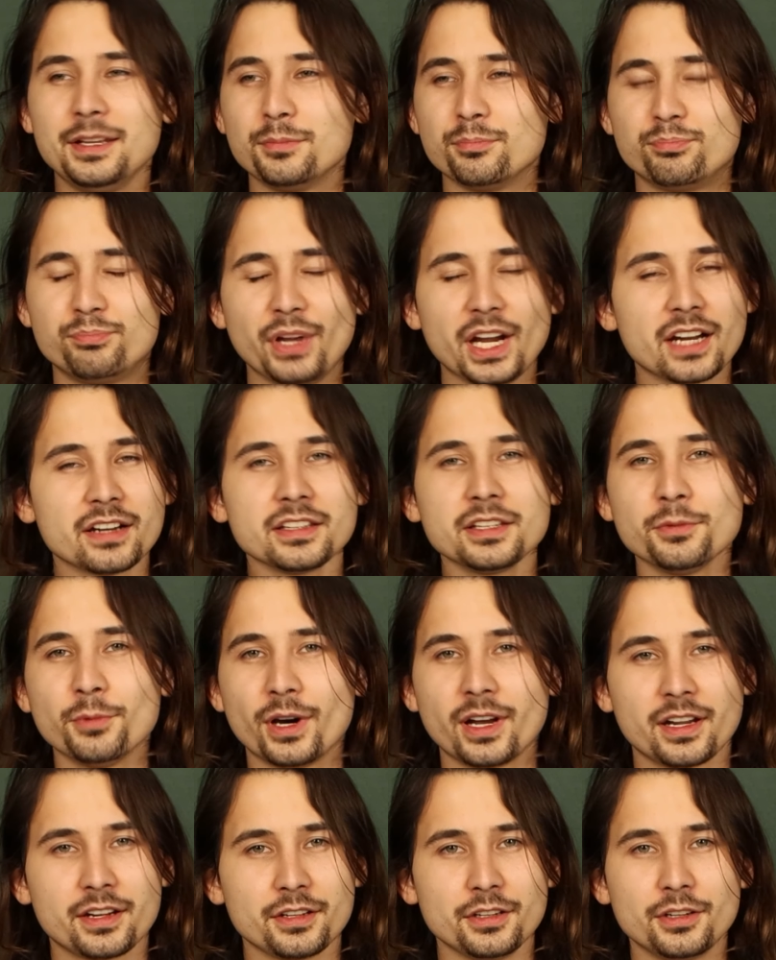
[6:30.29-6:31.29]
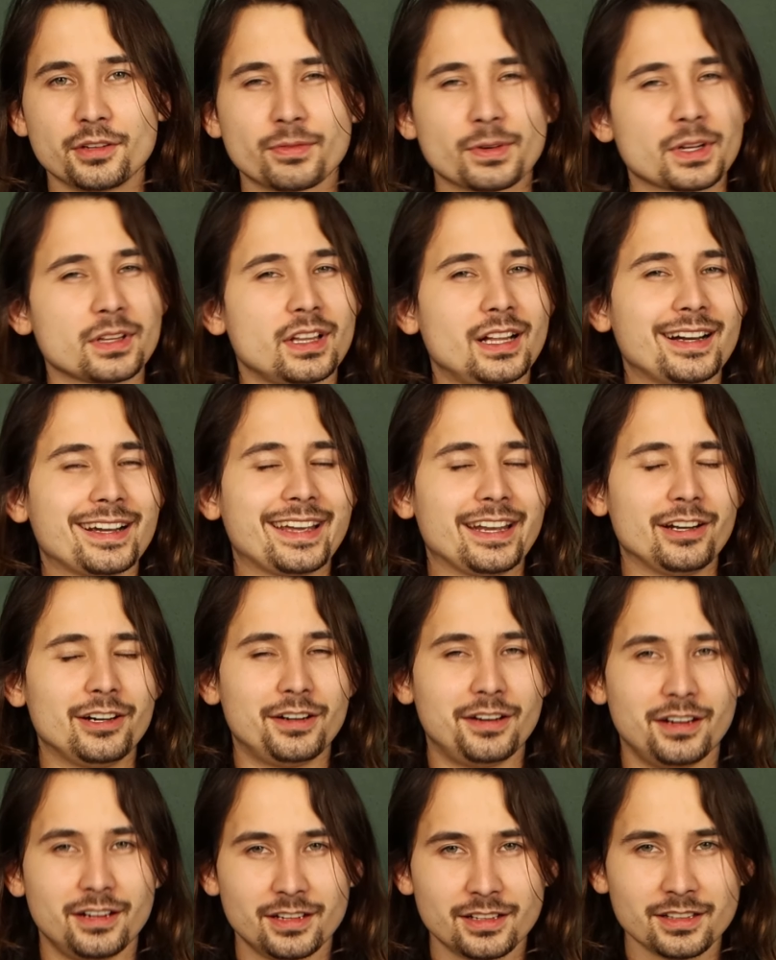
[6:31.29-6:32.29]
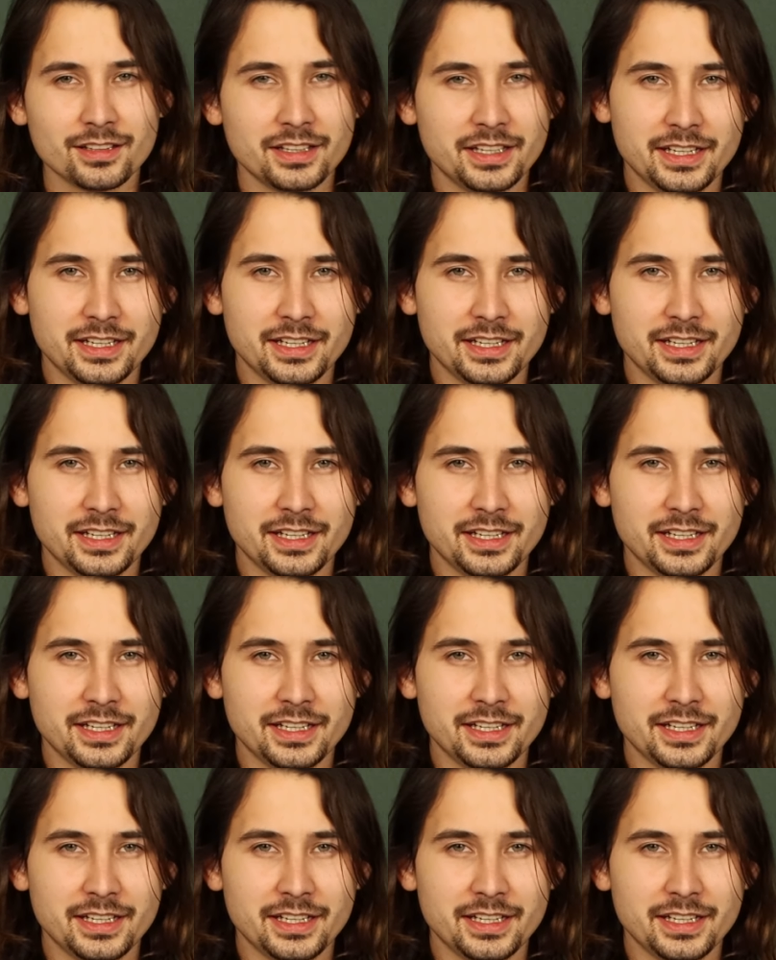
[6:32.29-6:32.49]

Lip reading: it barely wanted to overclock at all,